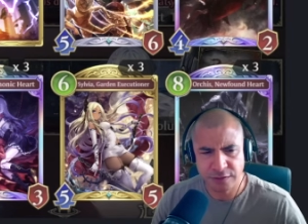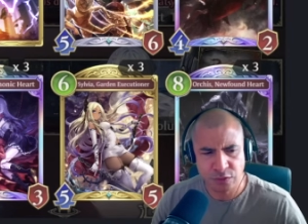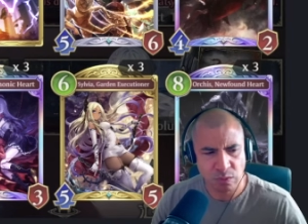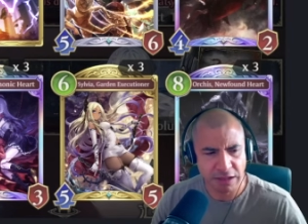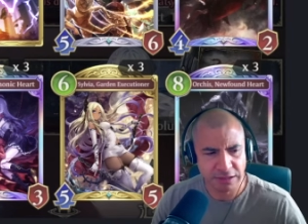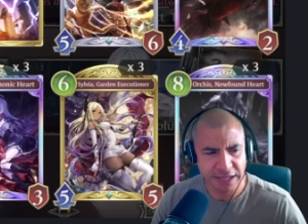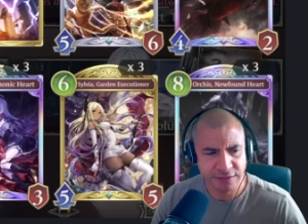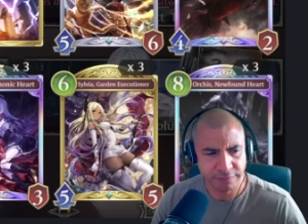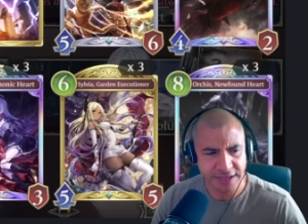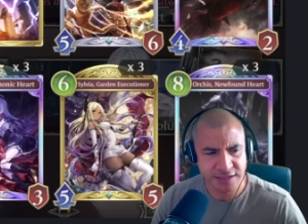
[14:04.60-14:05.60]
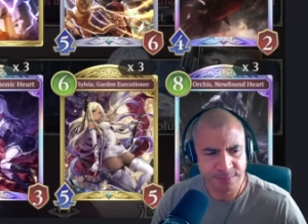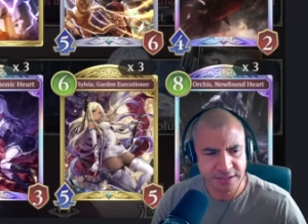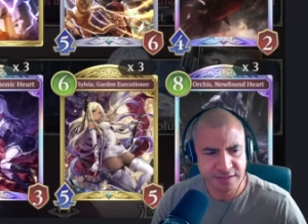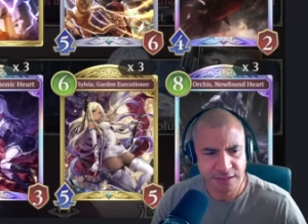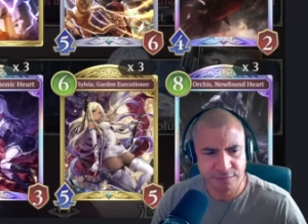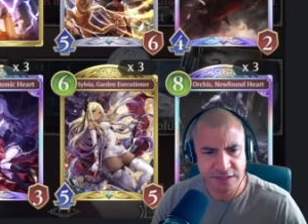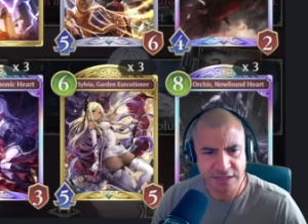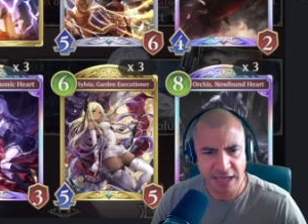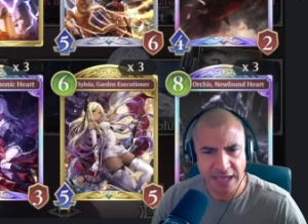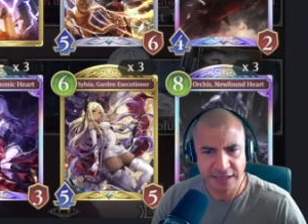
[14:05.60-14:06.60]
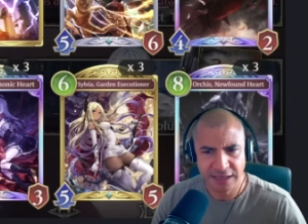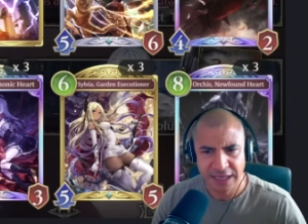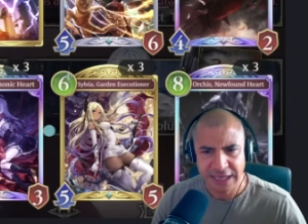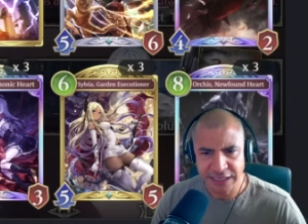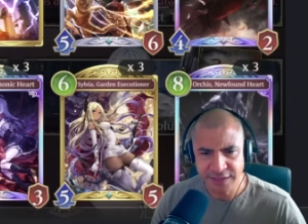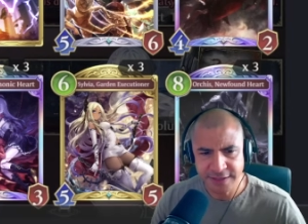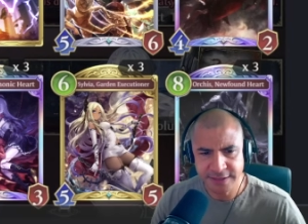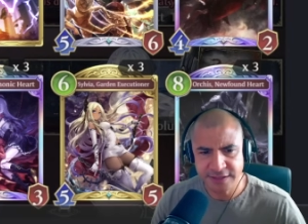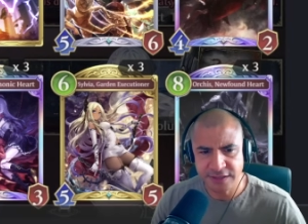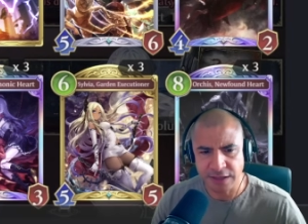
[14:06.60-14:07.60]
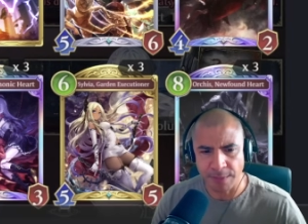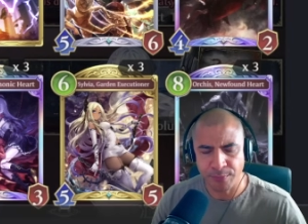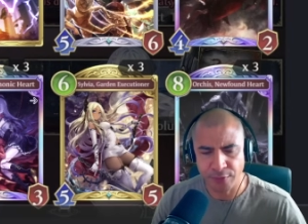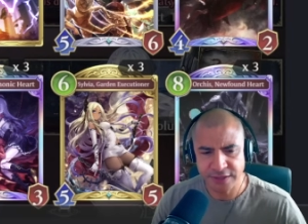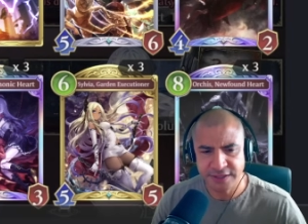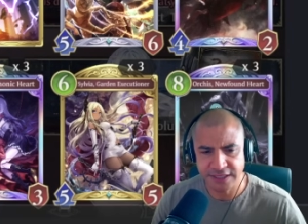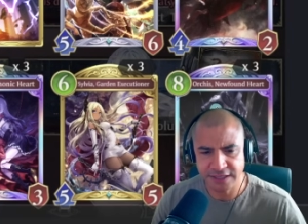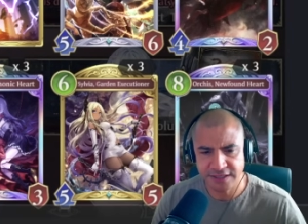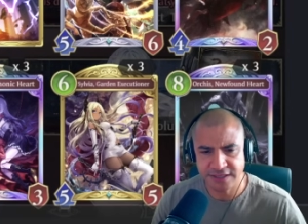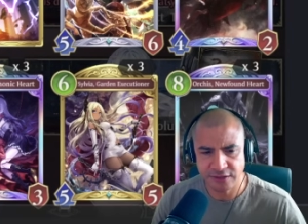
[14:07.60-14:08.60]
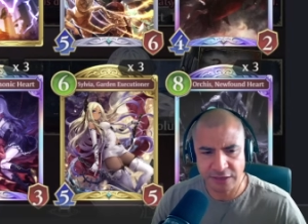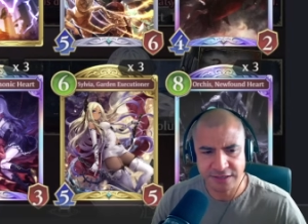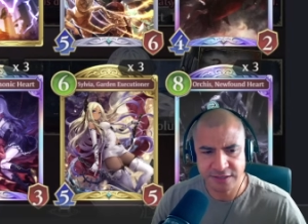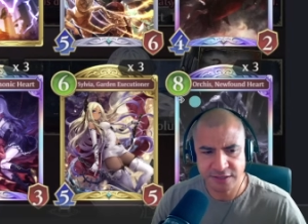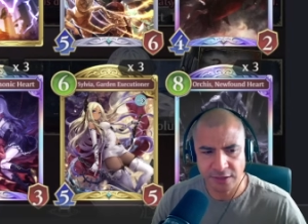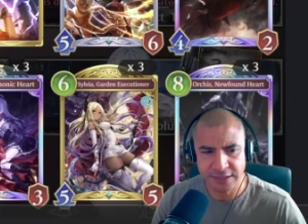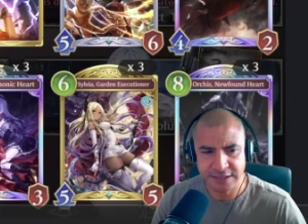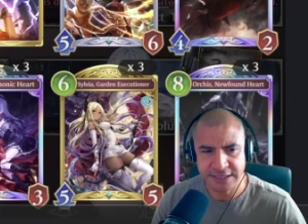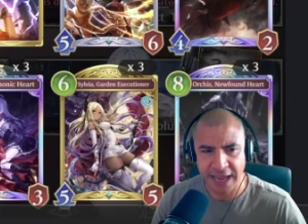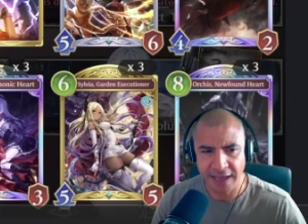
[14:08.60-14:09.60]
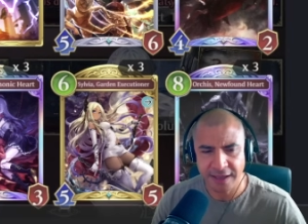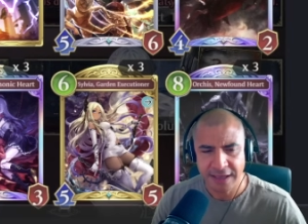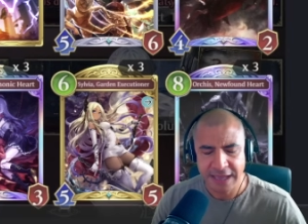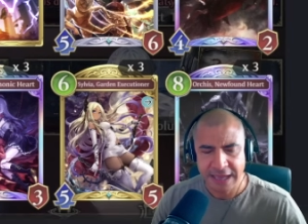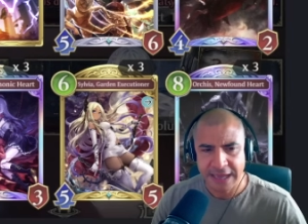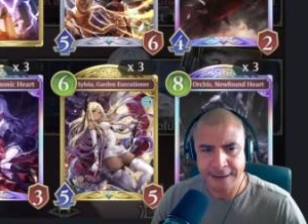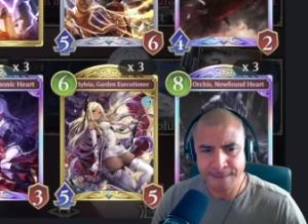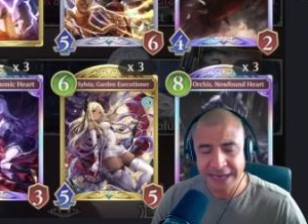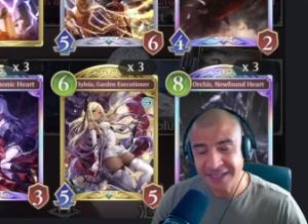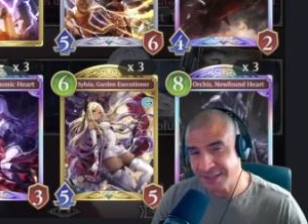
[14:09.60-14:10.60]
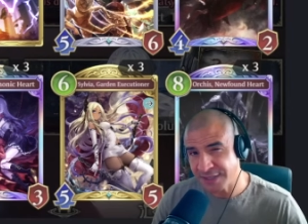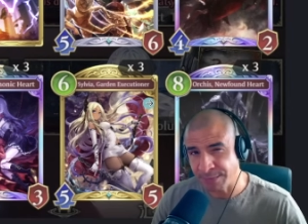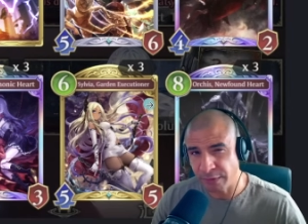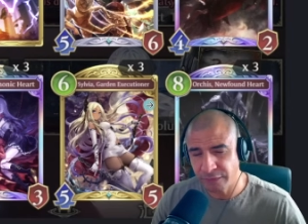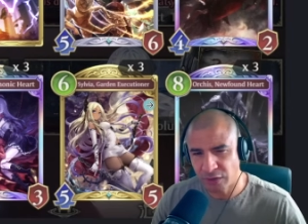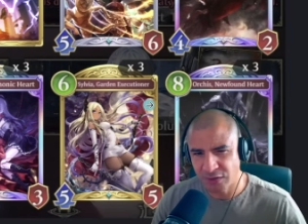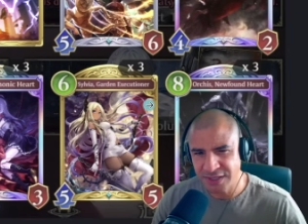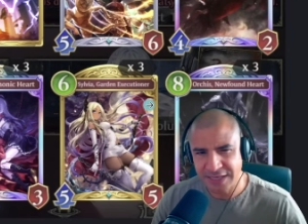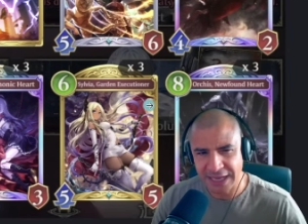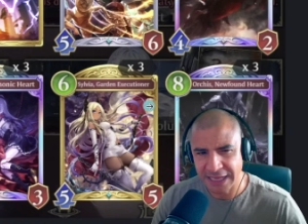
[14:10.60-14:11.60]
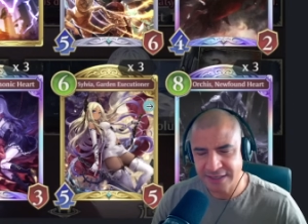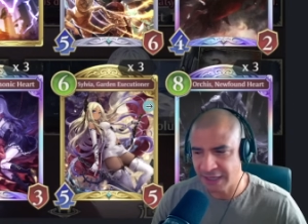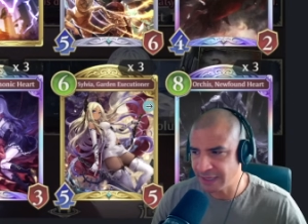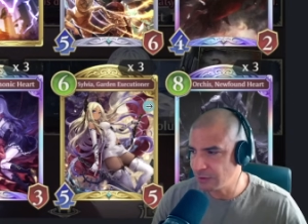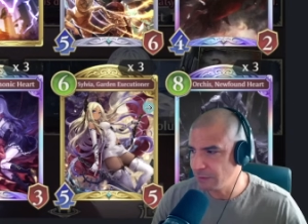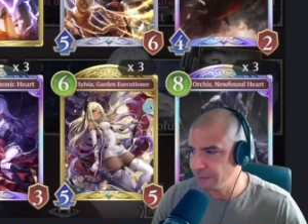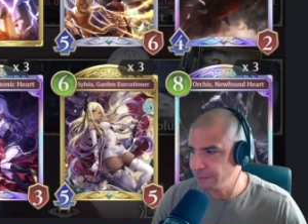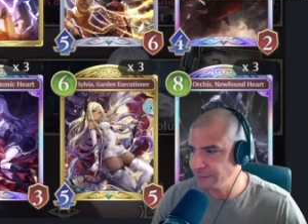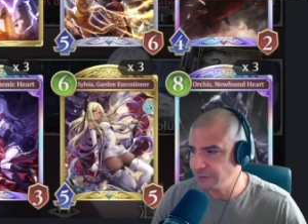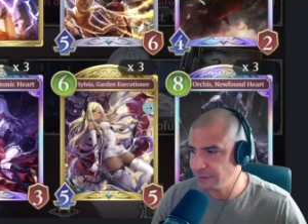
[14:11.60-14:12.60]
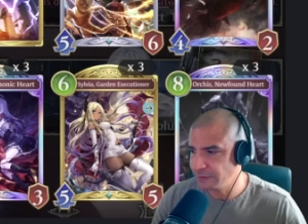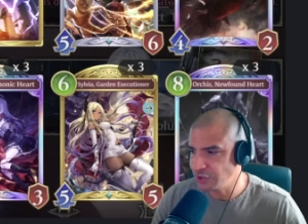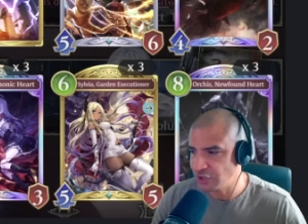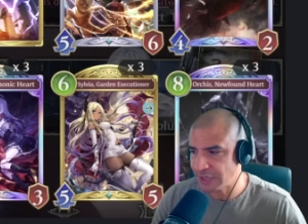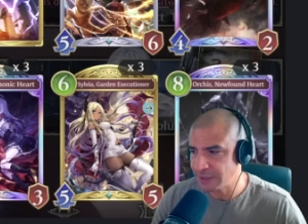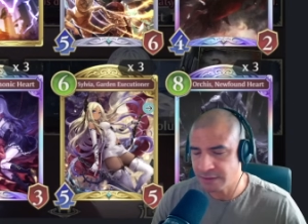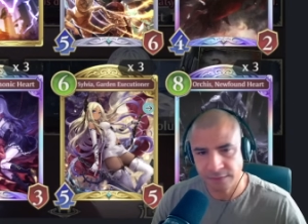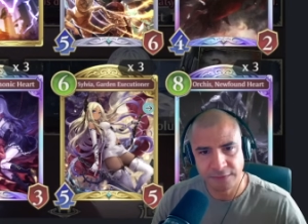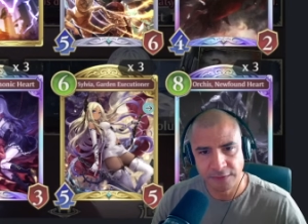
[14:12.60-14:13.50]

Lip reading: well, like the flexibility of this card, I actually think this is a pretty solid deck. And as I said before, this deck has like a good 50-50 chance of